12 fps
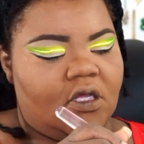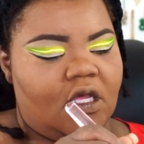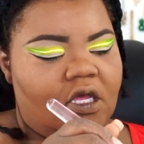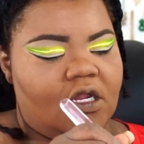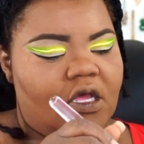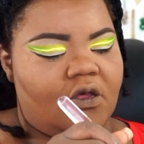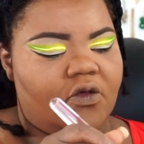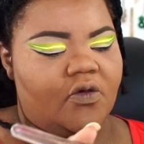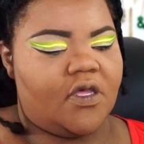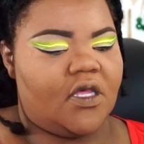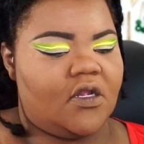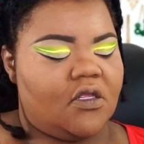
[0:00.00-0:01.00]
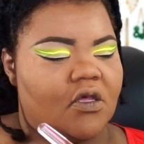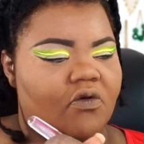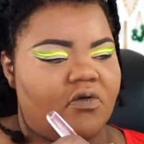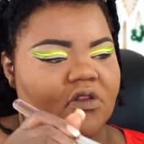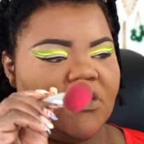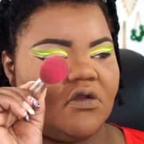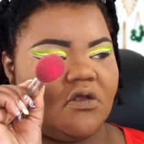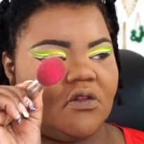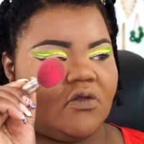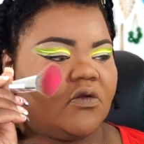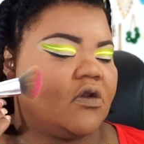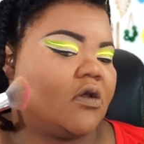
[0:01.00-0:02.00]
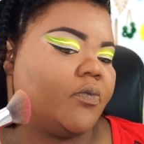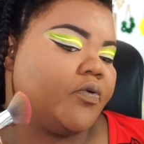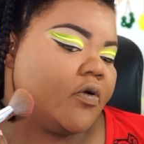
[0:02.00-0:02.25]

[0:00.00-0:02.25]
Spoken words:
And I'll go ahead and go in there and load it up